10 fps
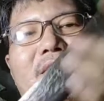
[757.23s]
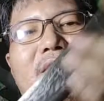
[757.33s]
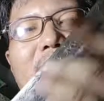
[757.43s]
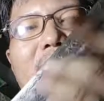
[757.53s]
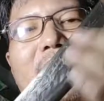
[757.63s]

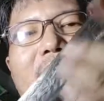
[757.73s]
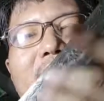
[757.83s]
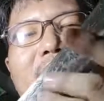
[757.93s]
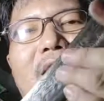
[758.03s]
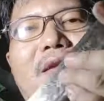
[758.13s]

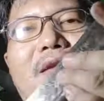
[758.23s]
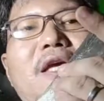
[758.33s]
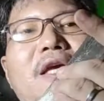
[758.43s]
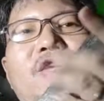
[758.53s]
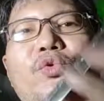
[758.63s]
metal being
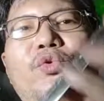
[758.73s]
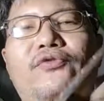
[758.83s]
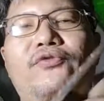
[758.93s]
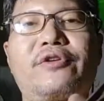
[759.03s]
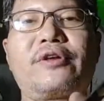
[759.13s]
used for
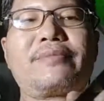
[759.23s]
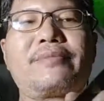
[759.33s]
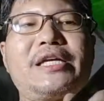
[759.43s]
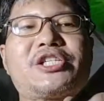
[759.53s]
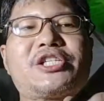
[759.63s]
some
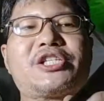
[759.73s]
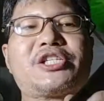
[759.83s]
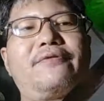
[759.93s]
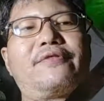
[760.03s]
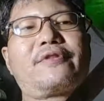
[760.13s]
kitchen
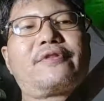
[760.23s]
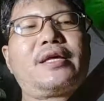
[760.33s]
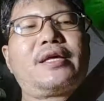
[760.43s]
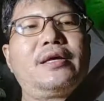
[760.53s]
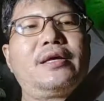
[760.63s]
knives.
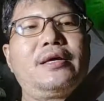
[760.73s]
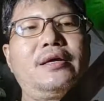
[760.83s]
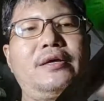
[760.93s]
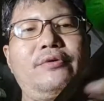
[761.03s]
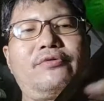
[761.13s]

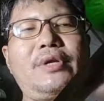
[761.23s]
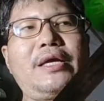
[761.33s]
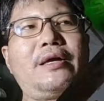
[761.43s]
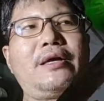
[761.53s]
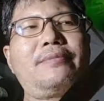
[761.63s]
Usually,
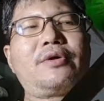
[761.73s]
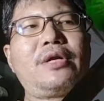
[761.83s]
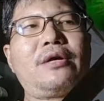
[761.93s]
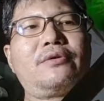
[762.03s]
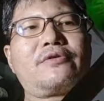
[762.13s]

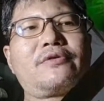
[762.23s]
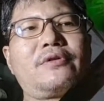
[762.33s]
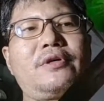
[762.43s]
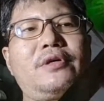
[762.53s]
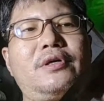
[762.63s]
Bicolanos
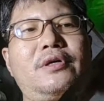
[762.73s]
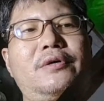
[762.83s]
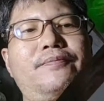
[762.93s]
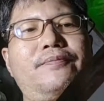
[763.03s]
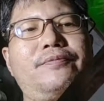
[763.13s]

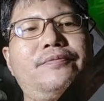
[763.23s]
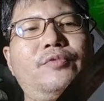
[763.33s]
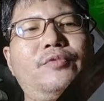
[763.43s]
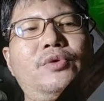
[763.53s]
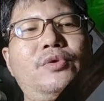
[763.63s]
would
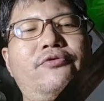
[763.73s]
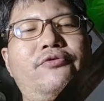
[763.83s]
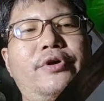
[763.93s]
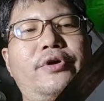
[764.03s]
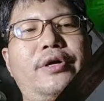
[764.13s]
look
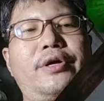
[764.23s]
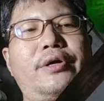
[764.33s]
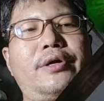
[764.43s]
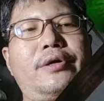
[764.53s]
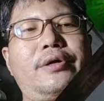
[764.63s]

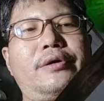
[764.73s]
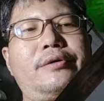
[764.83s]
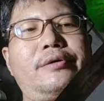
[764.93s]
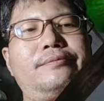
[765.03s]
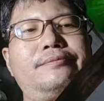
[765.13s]
for
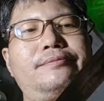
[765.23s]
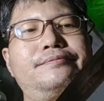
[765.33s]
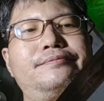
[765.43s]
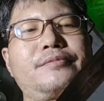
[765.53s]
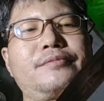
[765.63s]

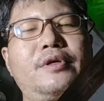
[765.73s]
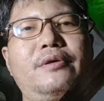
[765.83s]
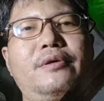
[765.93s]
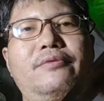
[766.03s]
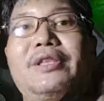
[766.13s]

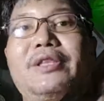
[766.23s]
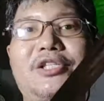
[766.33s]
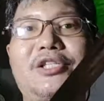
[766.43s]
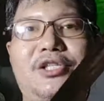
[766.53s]
vintage,